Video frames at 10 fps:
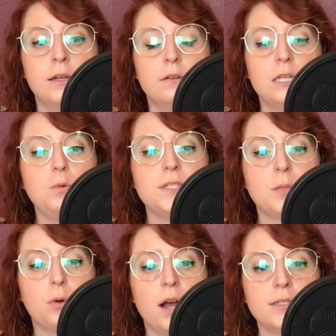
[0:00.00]
He was in the
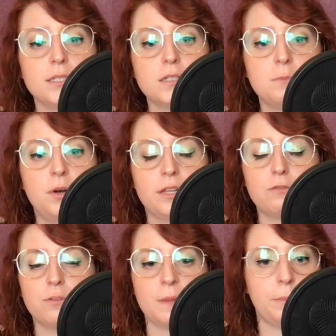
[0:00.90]
process of pulling
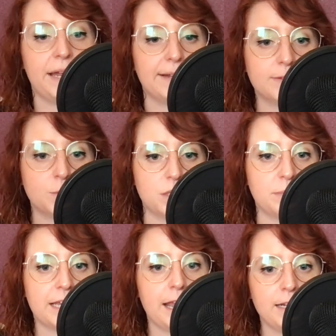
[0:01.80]
from the pits when a
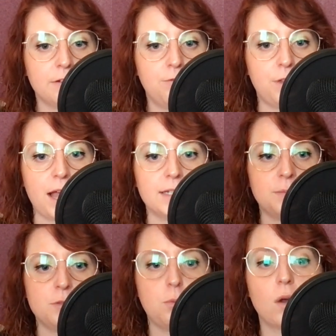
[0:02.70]
mechanic flagged
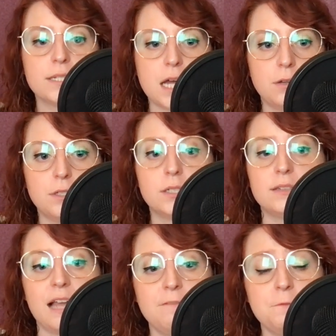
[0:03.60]
him to point out that the
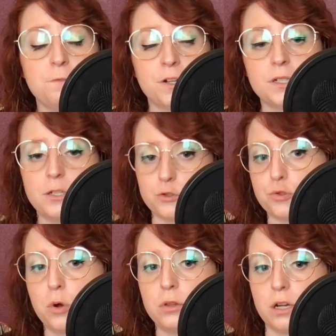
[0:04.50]
left front
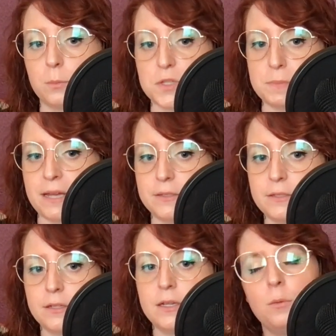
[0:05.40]
control arm was bent,
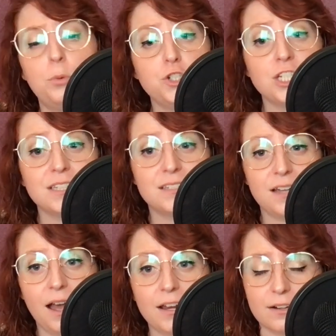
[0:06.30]
pushing the
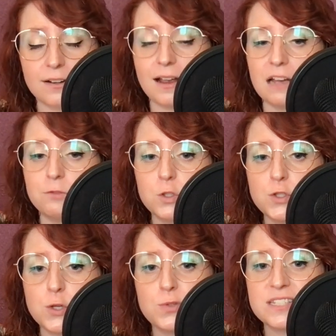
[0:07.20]
tire ever
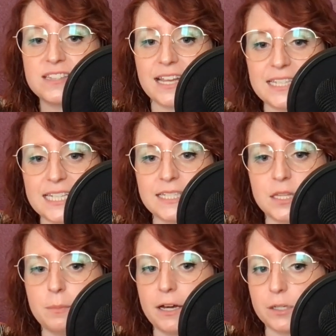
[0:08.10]
so slightly into
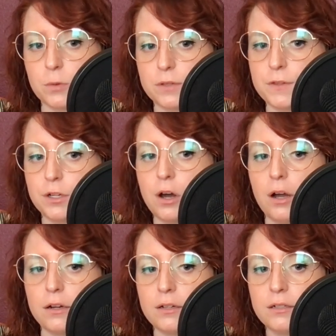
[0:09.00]
the bodywork of the
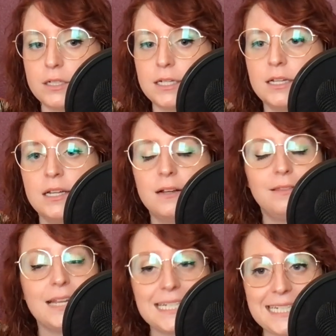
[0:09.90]
car.
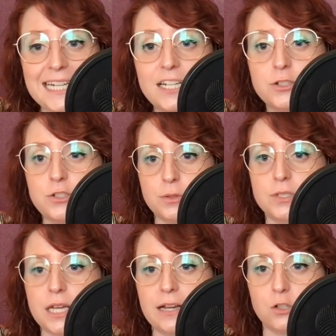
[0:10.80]
They needed to do a
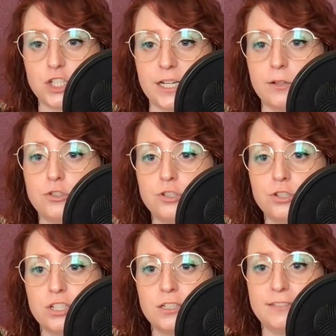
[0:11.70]
tire change.
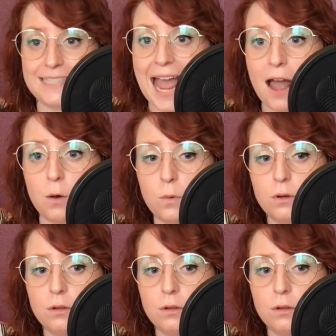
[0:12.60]
Now.